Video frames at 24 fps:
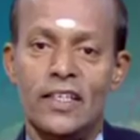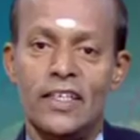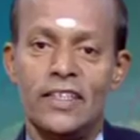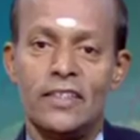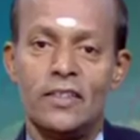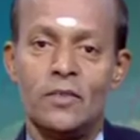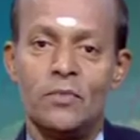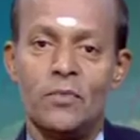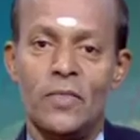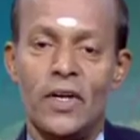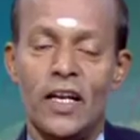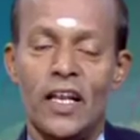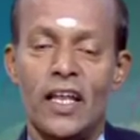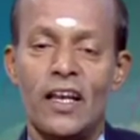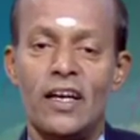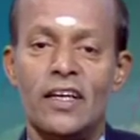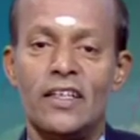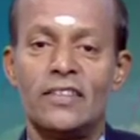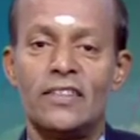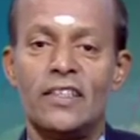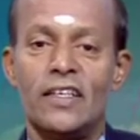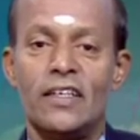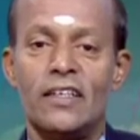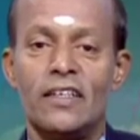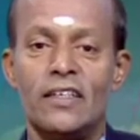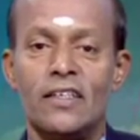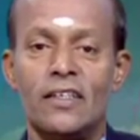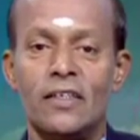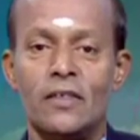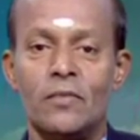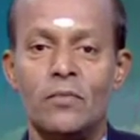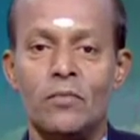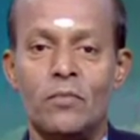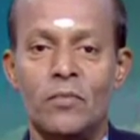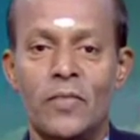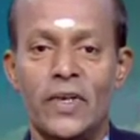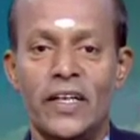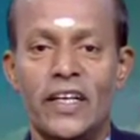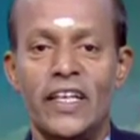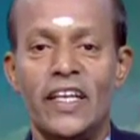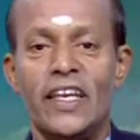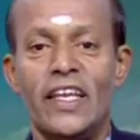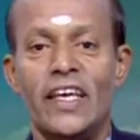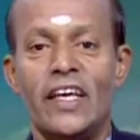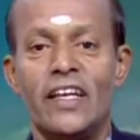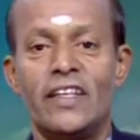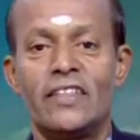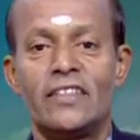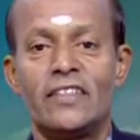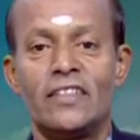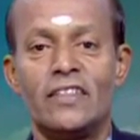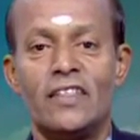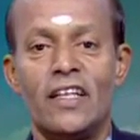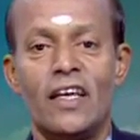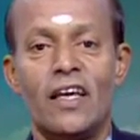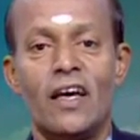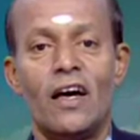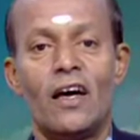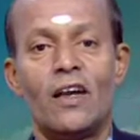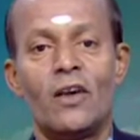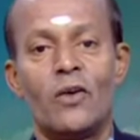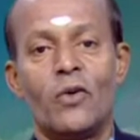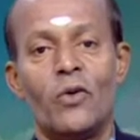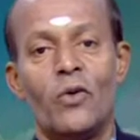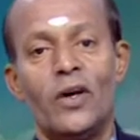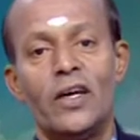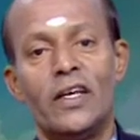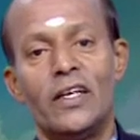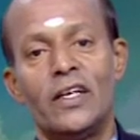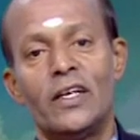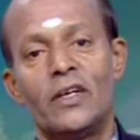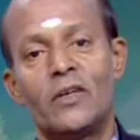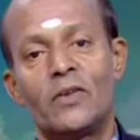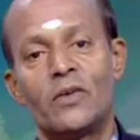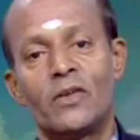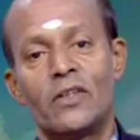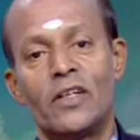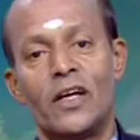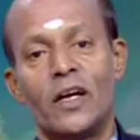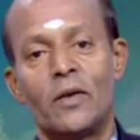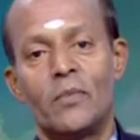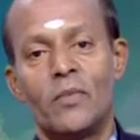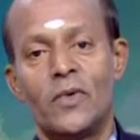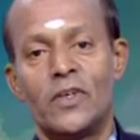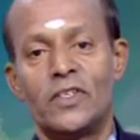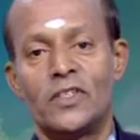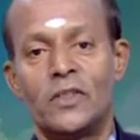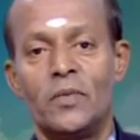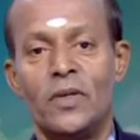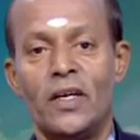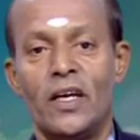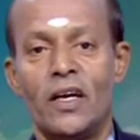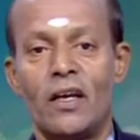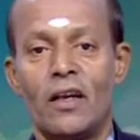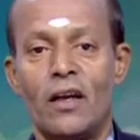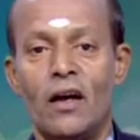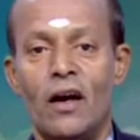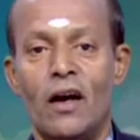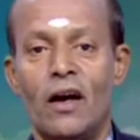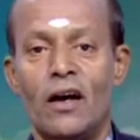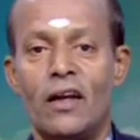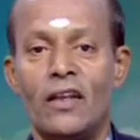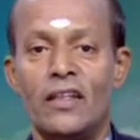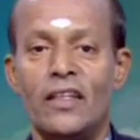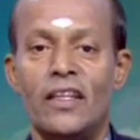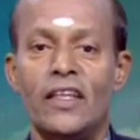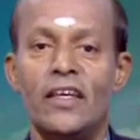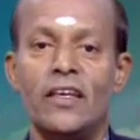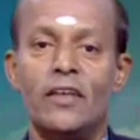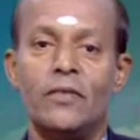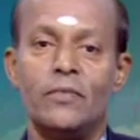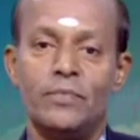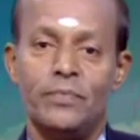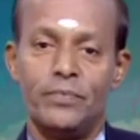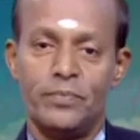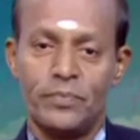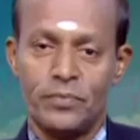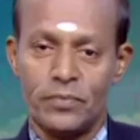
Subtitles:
these minerals and materials, they are going into the atmosphere or the